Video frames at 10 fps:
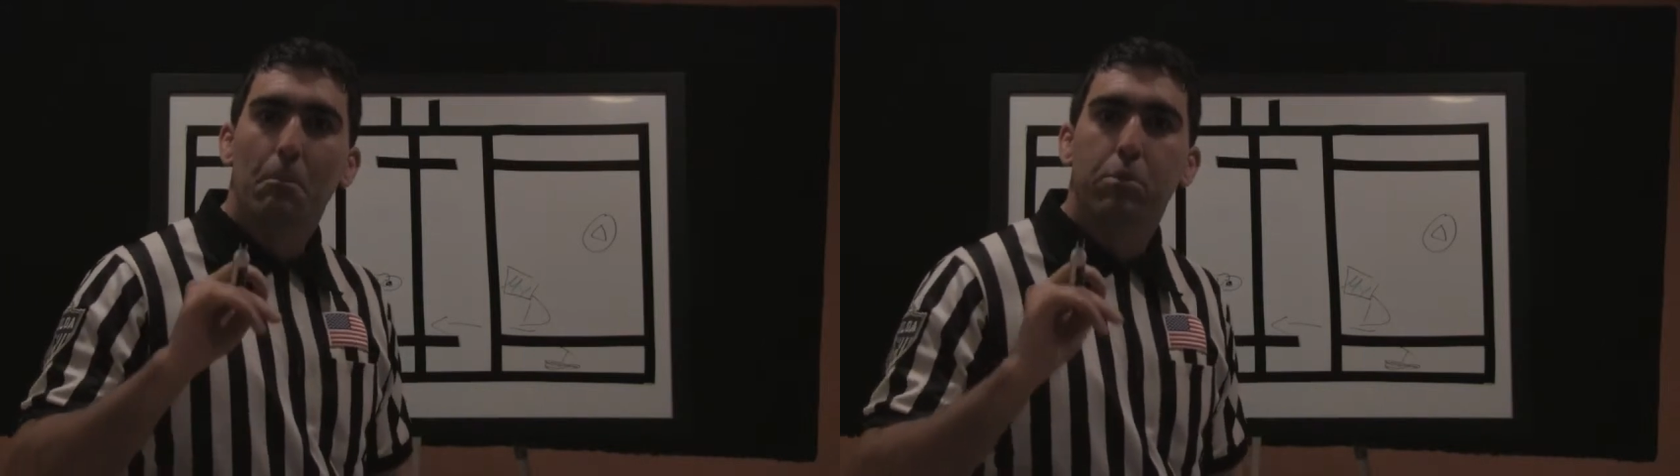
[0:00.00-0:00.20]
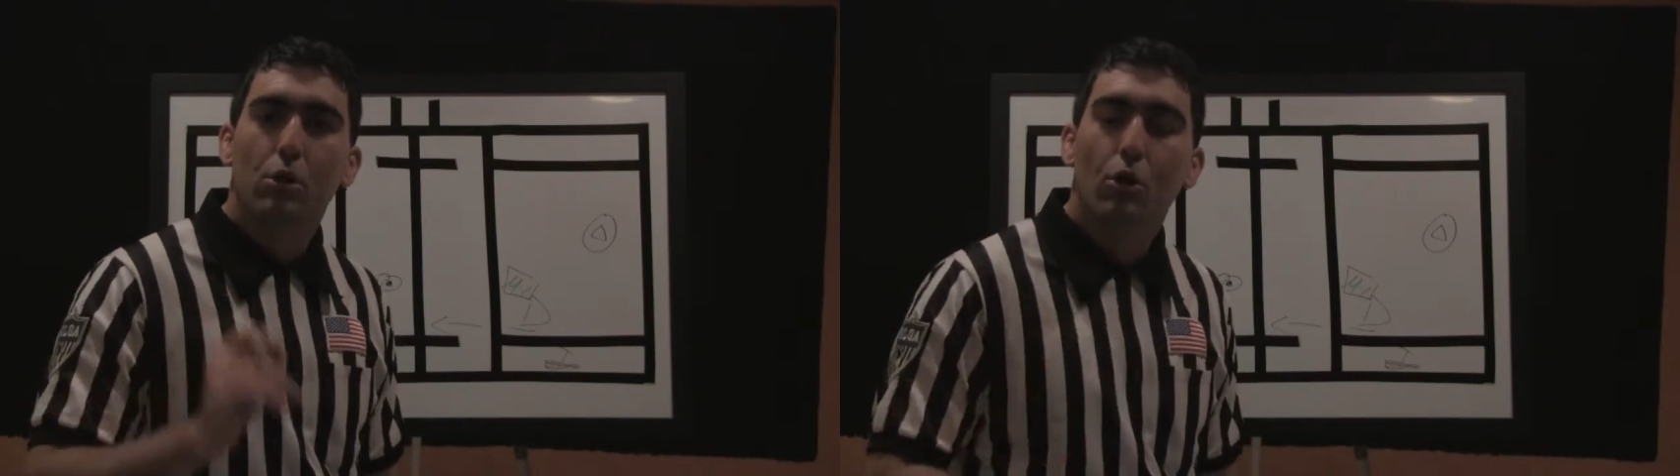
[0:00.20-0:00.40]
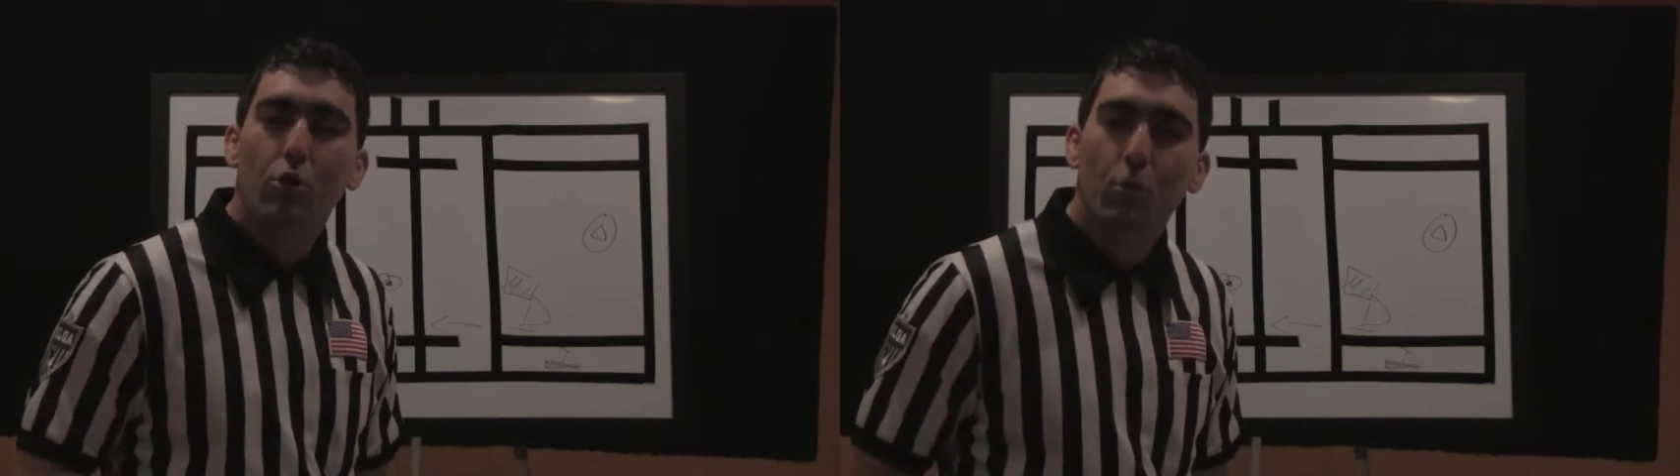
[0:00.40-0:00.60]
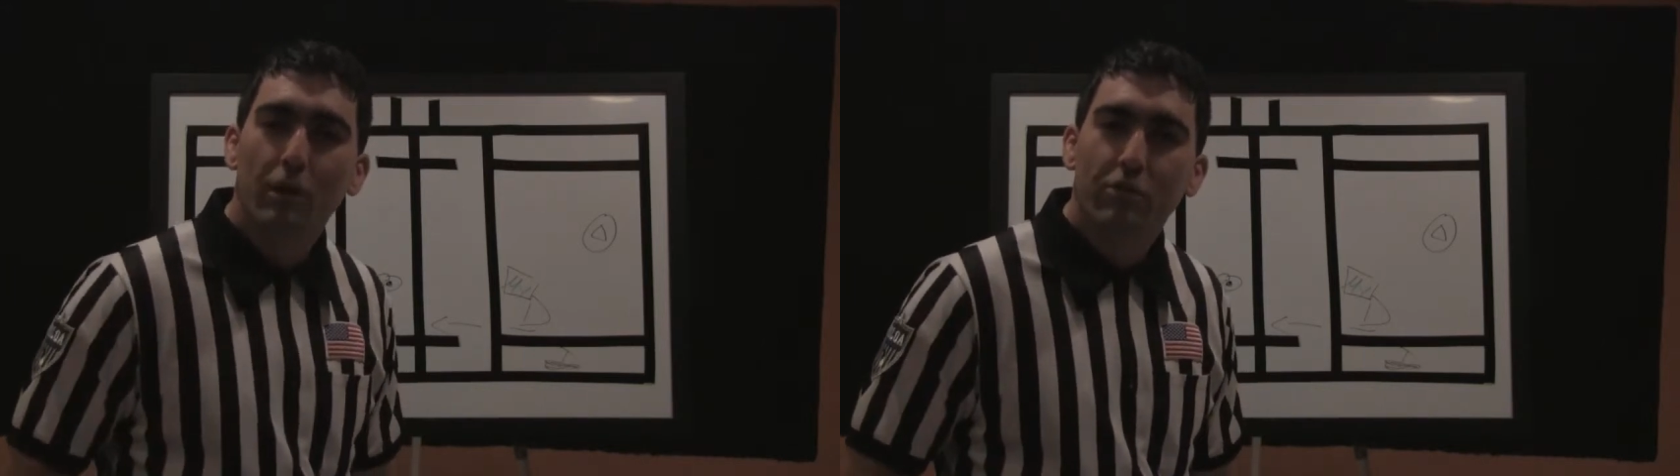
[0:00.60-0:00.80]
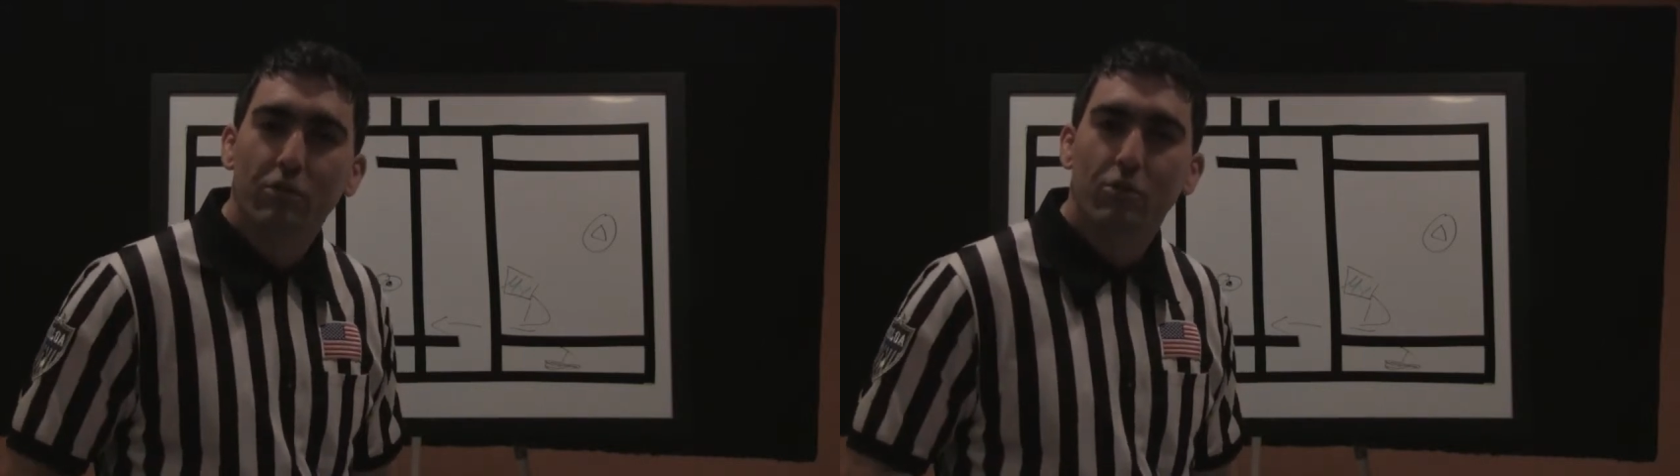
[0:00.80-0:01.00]
"Blow the
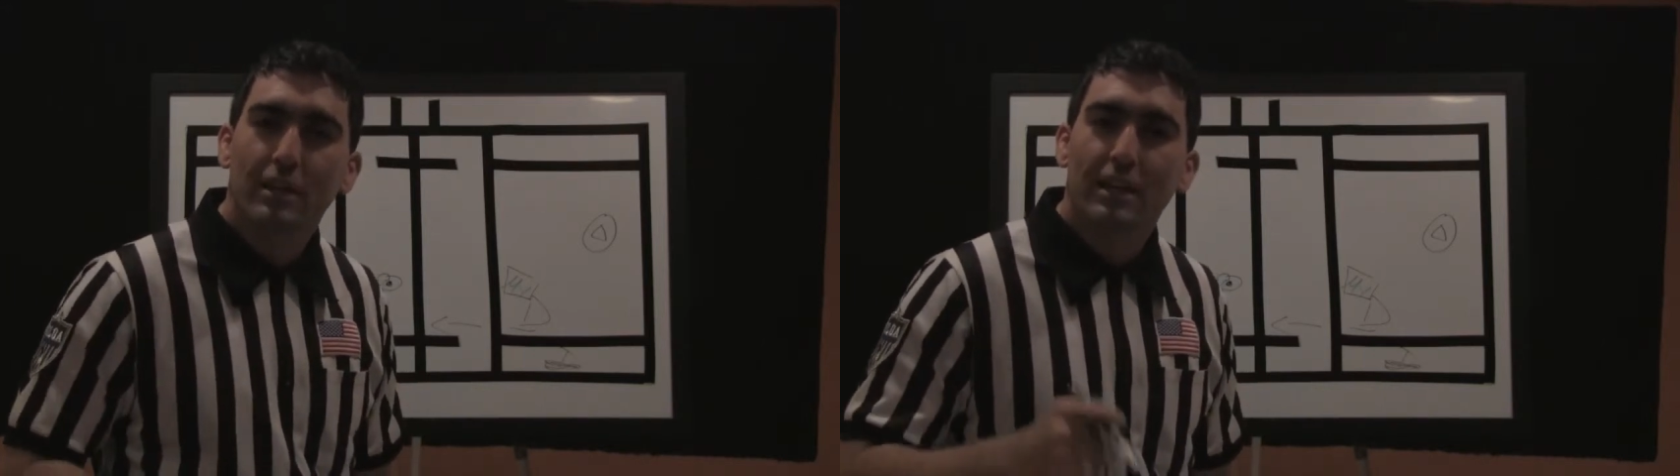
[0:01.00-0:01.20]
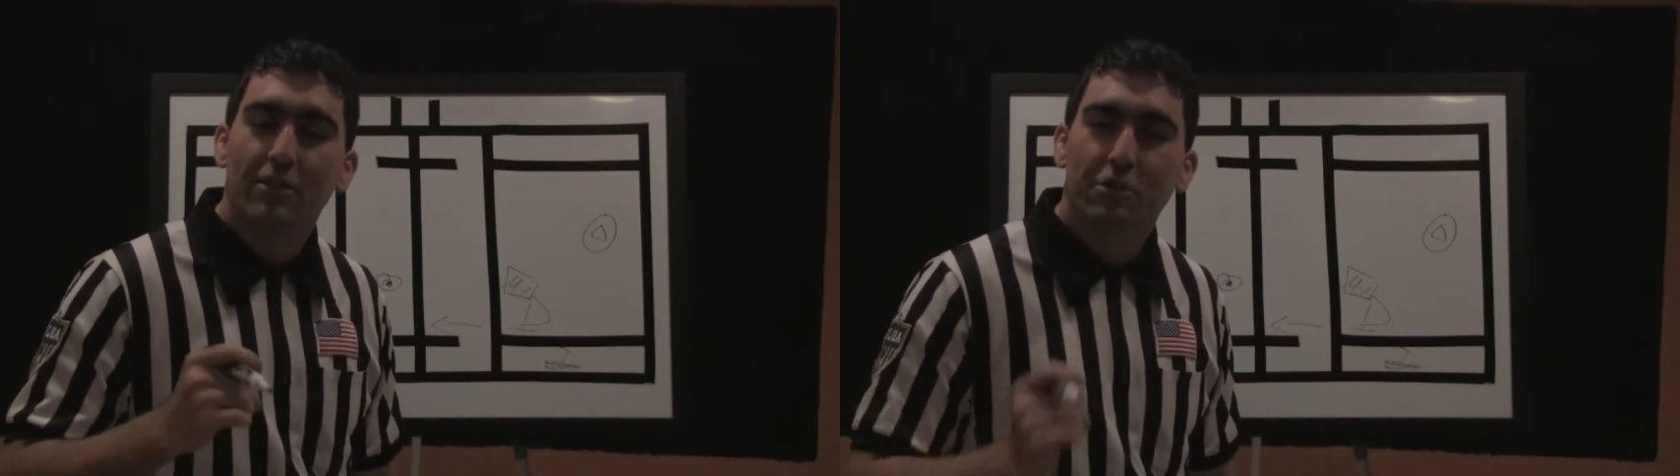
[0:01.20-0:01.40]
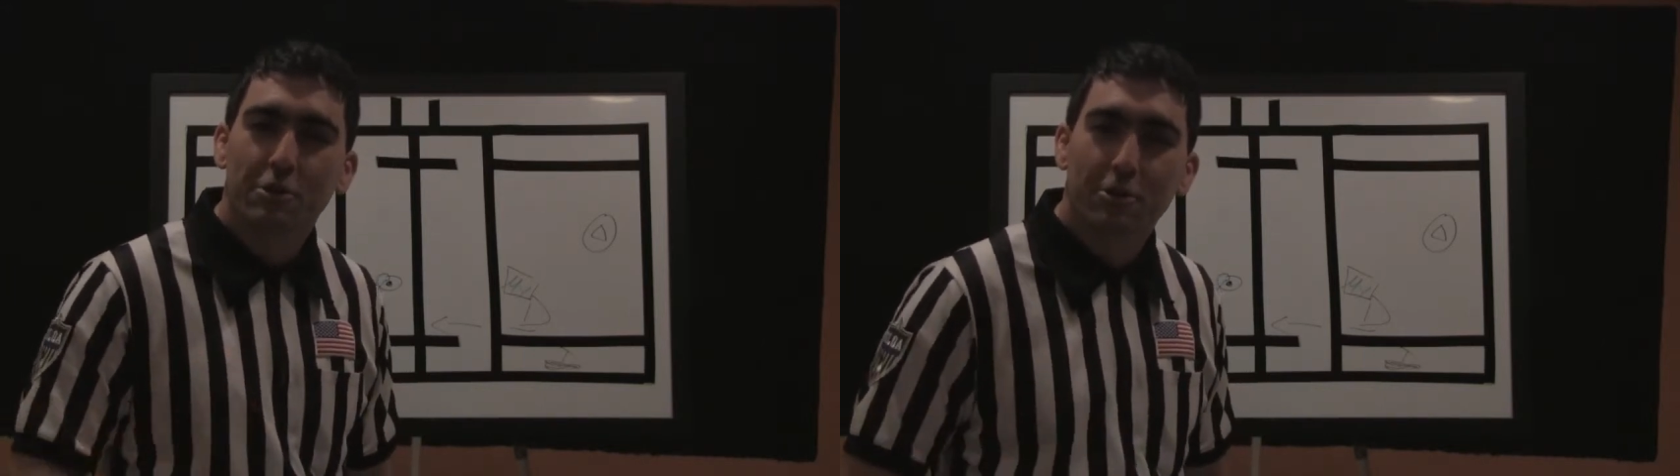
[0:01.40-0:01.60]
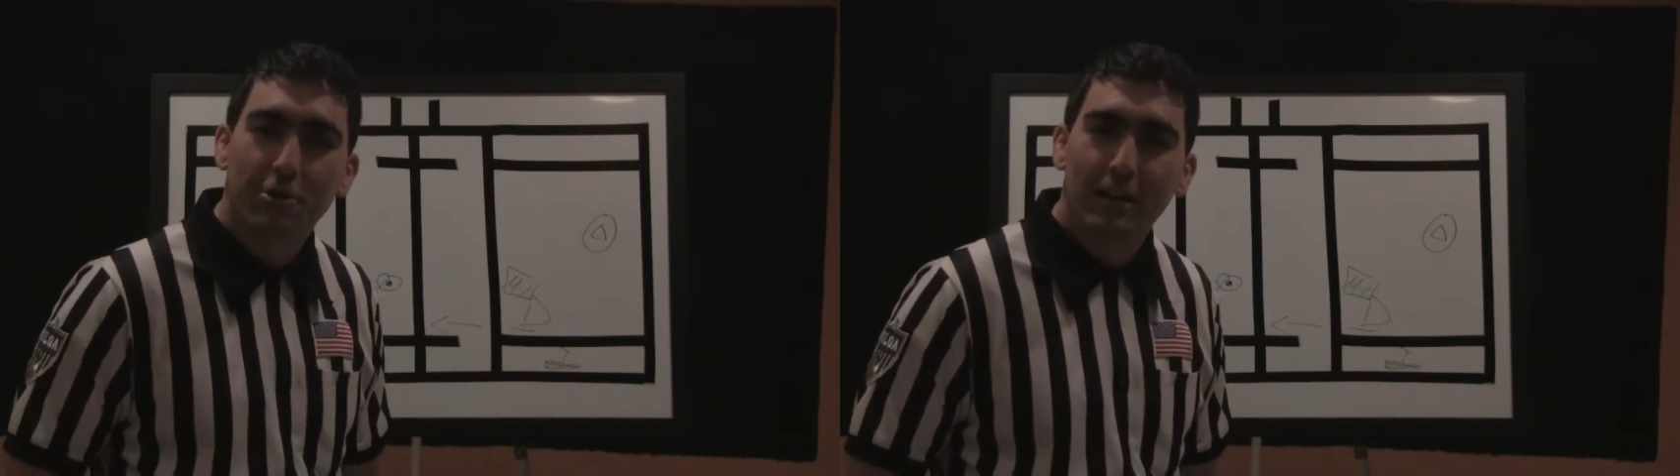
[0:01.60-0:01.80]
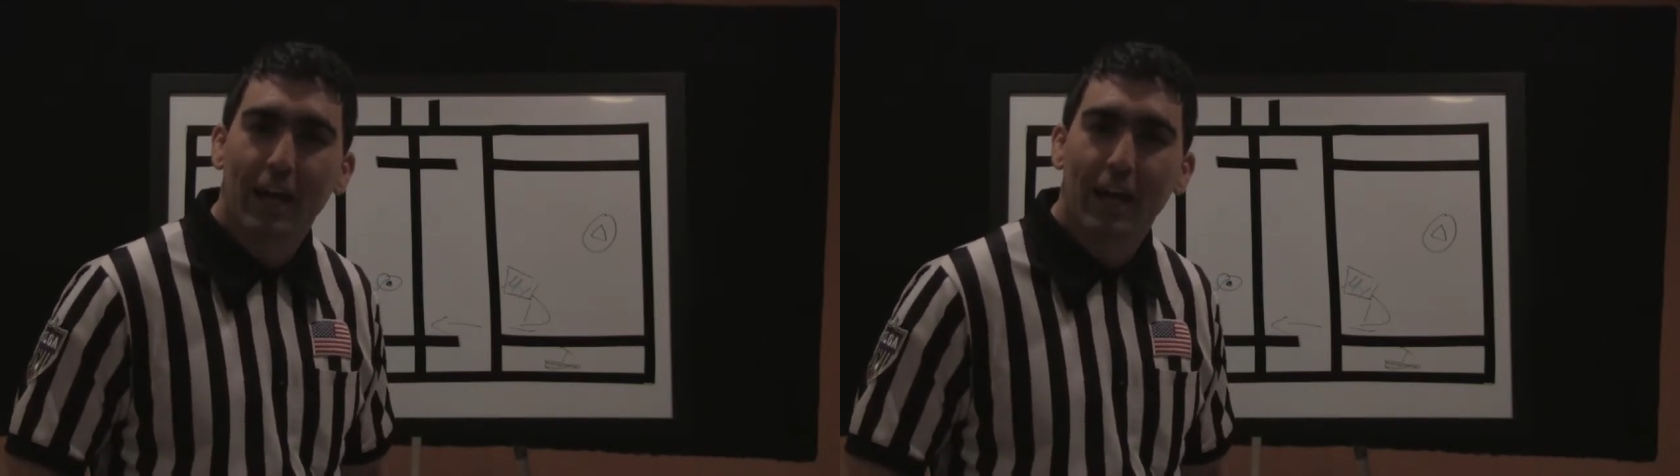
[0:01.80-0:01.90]
whistle, he's hurt,